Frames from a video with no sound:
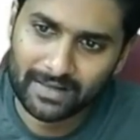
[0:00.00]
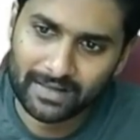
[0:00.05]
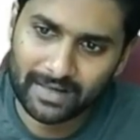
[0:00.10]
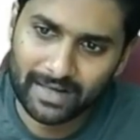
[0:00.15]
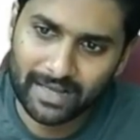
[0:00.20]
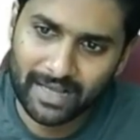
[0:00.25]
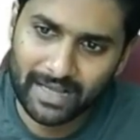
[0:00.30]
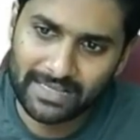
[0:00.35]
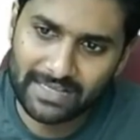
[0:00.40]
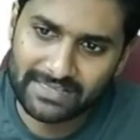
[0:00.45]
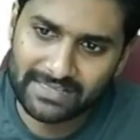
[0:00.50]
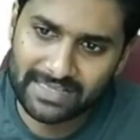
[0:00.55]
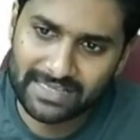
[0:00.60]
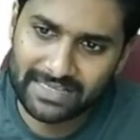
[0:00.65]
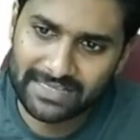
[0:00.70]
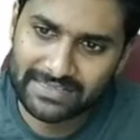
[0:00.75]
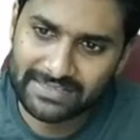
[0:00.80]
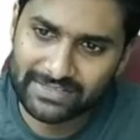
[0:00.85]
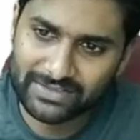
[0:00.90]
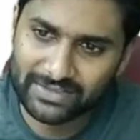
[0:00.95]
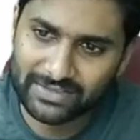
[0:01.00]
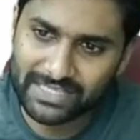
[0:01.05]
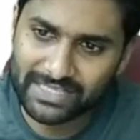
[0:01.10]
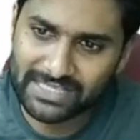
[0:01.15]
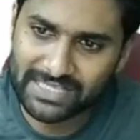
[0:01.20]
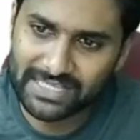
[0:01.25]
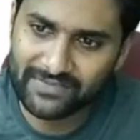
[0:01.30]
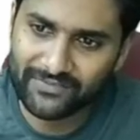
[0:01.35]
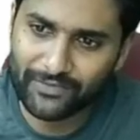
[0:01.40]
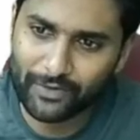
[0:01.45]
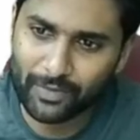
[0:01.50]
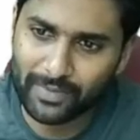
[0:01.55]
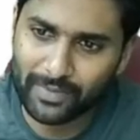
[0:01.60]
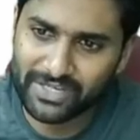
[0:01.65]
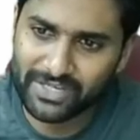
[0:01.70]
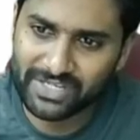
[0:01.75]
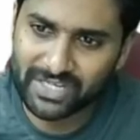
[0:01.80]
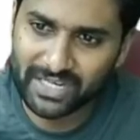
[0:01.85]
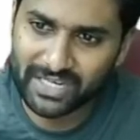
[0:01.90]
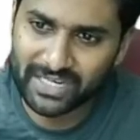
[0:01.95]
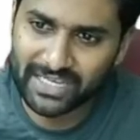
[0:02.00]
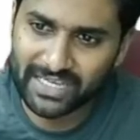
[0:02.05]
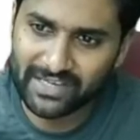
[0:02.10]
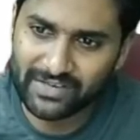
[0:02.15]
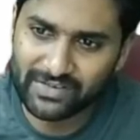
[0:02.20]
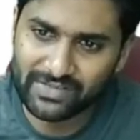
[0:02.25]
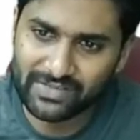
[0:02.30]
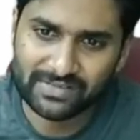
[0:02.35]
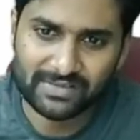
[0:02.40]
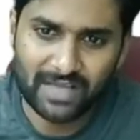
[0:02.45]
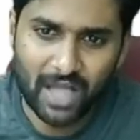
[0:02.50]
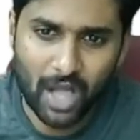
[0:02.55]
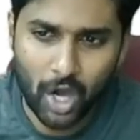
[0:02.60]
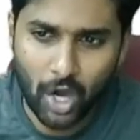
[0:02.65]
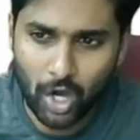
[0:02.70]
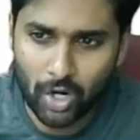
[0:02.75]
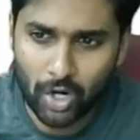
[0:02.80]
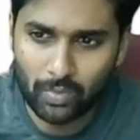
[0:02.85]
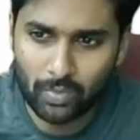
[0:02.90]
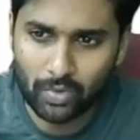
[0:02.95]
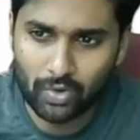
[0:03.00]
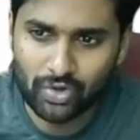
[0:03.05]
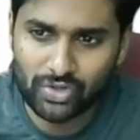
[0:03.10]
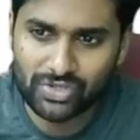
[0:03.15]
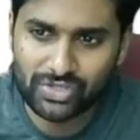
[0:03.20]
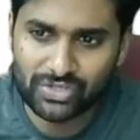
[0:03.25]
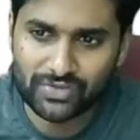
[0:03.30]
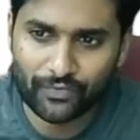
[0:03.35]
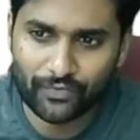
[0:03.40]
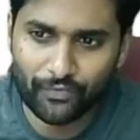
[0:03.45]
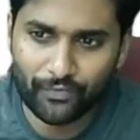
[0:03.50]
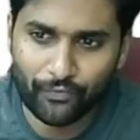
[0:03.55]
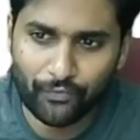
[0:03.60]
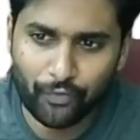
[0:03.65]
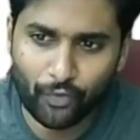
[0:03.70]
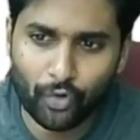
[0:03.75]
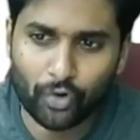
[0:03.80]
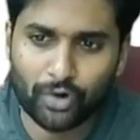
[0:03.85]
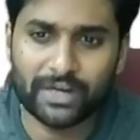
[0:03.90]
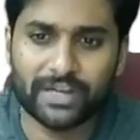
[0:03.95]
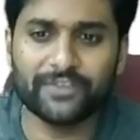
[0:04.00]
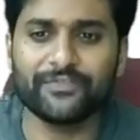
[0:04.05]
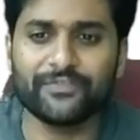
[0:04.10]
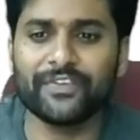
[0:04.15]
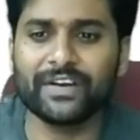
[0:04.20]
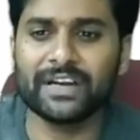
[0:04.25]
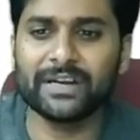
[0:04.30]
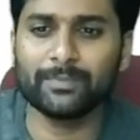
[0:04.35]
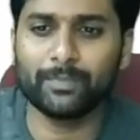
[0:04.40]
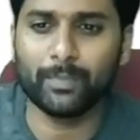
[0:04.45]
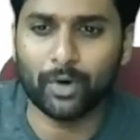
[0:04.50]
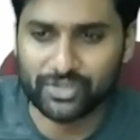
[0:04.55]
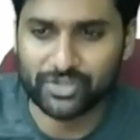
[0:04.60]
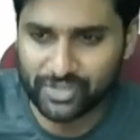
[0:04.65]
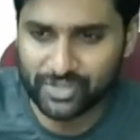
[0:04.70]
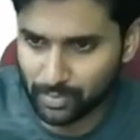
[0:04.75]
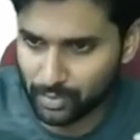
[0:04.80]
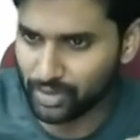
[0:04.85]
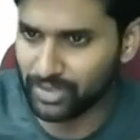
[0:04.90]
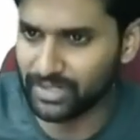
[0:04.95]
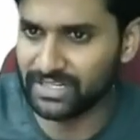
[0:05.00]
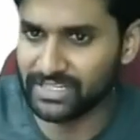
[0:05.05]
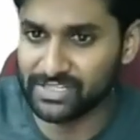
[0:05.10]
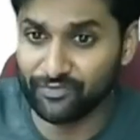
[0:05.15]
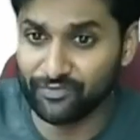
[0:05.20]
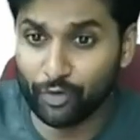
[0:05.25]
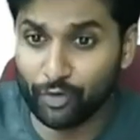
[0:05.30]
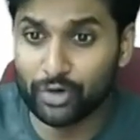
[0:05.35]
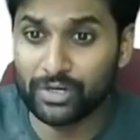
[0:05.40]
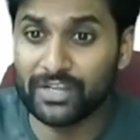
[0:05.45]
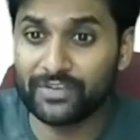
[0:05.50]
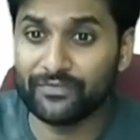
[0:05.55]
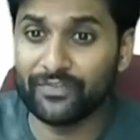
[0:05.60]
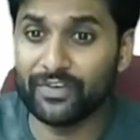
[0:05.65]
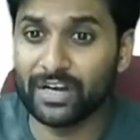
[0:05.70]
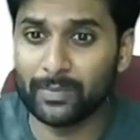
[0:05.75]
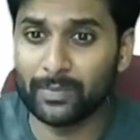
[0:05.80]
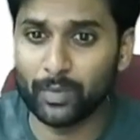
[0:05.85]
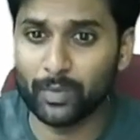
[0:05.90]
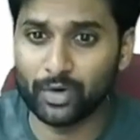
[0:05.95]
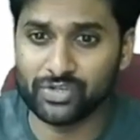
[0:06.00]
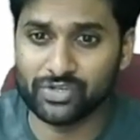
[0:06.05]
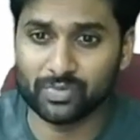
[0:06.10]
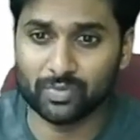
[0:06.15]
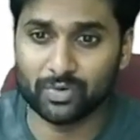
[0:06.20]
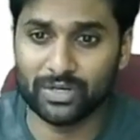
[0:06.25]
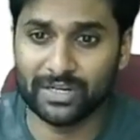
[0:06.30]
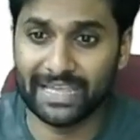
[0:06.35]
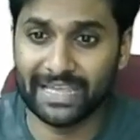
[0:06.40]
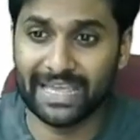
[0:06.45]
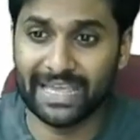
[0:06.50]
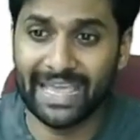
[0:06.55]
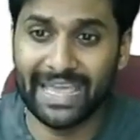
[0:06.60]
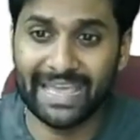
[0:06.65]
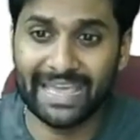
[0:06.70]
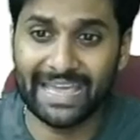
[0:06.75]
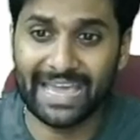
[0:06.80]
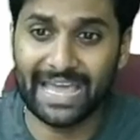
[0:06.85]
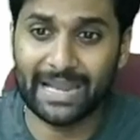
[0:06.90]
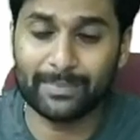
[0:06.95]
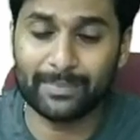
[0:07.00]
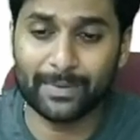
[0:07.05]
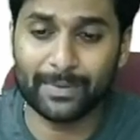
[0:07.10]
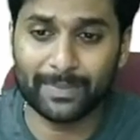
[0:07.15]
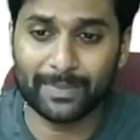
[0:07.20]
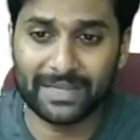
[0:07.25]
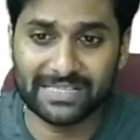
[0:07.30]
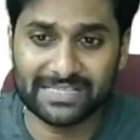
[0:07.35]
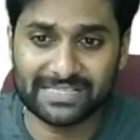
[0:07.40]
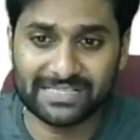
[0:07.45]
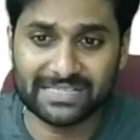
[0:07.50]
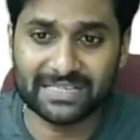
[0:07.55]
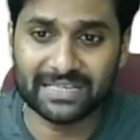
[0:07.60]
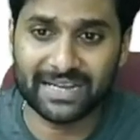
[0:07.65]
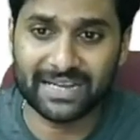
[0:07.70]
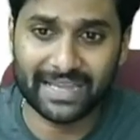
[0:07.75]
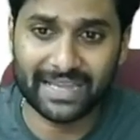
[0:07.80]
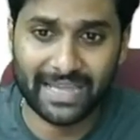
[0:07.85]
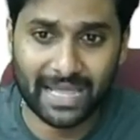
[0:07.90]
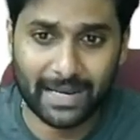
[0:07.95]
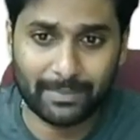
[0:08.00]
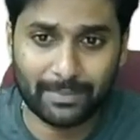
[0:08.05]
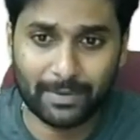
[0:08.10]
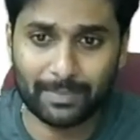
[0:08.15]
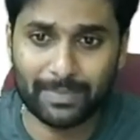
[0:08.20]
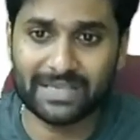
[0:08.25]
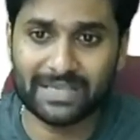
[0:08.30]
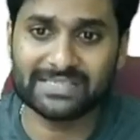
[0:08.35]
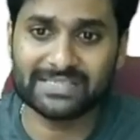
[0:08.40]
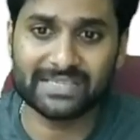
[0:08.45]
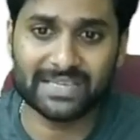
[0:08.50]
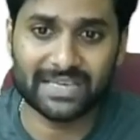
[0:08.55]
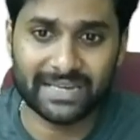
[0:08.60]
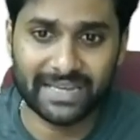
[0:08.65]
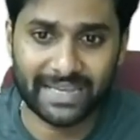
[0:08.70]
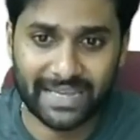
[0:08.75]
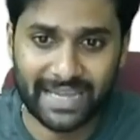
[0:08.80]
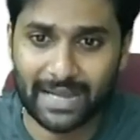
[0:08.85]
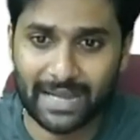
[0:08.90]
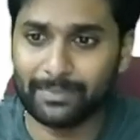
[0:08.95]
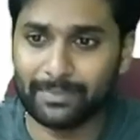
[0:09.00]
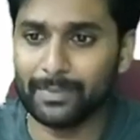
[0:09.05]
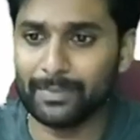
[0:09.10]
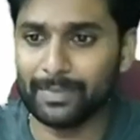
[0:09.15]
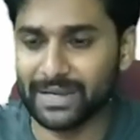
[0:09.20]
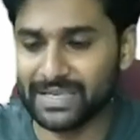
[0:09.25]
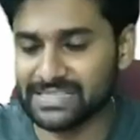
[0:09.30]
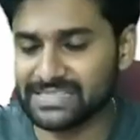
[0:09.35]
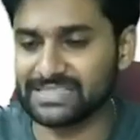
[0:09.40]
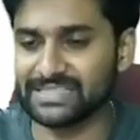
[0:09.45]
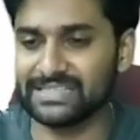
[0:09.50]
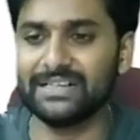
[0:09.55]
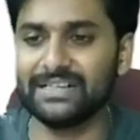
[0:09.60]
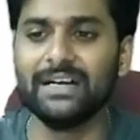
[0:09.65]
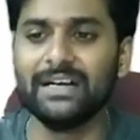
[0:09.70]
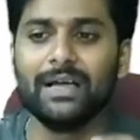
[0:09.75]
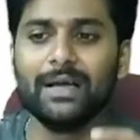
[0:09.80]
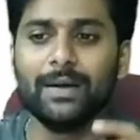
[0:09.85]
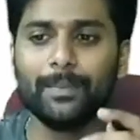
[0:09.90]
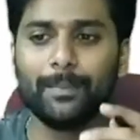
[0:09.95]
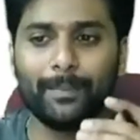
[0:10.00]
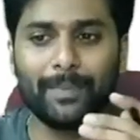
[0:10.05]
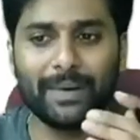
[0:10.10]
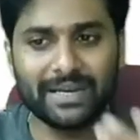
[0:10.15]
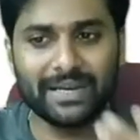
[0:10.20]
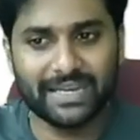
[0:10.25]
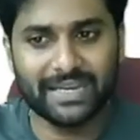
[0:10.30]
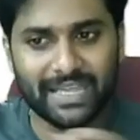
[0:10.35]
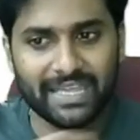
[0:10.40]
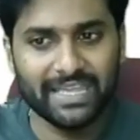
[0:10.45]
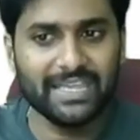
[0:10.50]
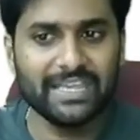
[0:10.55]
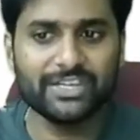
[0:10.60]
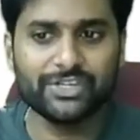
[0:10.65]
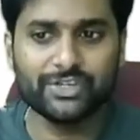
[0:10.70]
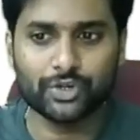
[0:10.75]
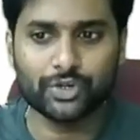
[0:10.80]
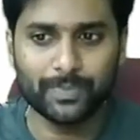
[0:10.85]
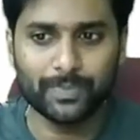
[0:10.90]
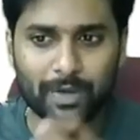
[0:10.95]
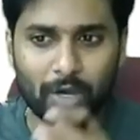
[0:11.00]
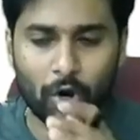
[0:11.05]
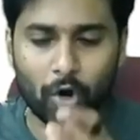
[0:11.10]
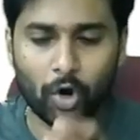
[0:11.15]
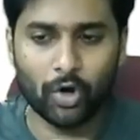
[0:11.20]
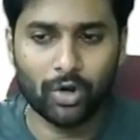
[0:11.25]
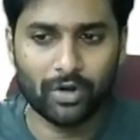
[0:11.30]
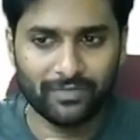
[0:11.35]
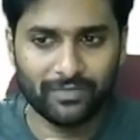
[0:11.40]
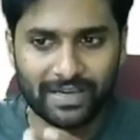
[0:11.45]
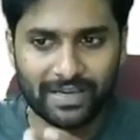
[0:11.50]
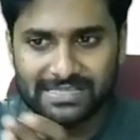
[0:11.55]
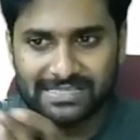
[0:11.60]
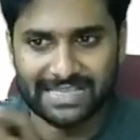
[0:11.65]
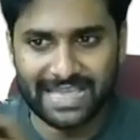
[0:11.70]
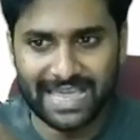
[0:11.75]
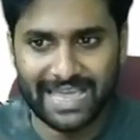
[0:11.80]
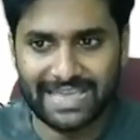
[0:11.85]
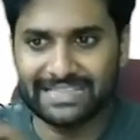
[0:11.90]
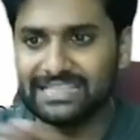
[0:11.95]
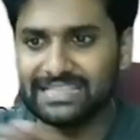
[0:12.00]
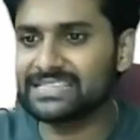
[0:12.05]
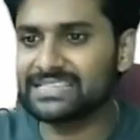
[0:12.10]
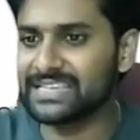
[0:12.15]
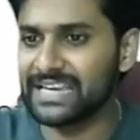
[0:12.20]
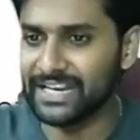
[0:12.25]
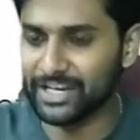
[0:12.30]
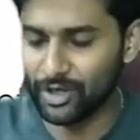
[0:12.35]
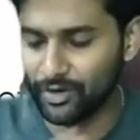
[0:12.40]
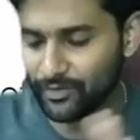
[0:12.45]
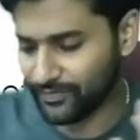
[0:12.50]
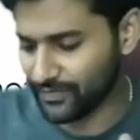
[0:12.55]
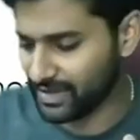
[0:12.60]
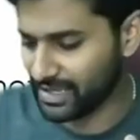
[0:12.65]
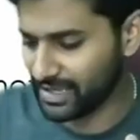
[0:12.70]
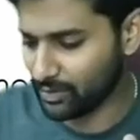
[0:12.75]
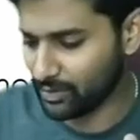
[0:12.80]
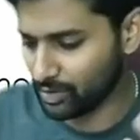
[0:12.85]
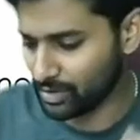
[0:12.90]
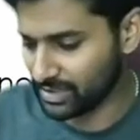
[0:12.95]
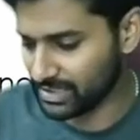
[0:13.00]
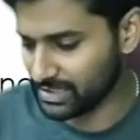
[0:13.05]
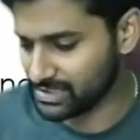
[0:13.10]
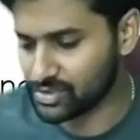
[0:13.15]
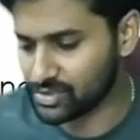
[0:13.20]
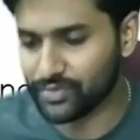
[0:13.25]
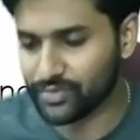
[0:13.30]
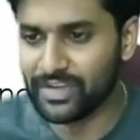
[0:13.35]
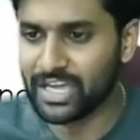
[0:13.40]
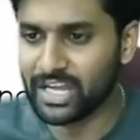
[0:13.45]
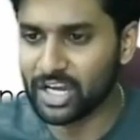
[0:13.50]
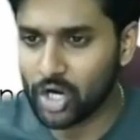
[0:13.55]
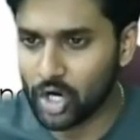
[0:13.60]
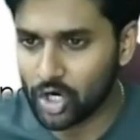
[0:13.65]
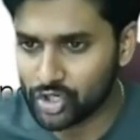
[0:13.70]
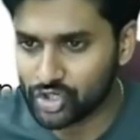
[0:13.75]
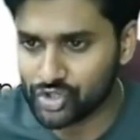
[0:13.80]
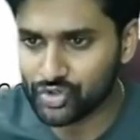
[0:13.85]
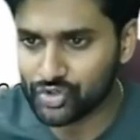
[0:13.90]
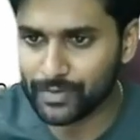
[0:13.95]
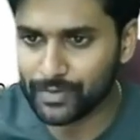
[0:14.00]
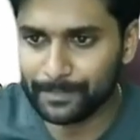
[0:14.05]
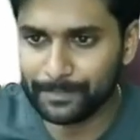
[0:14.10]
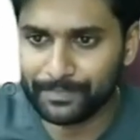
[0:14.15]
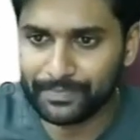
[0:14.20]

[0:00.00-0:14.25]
Guys, so this information gives almost 4 different possibilities. 4 different possibilities. A can be placed here, A can be placed here, A can be placed here. But D should be always either side of A only. So we are not sure.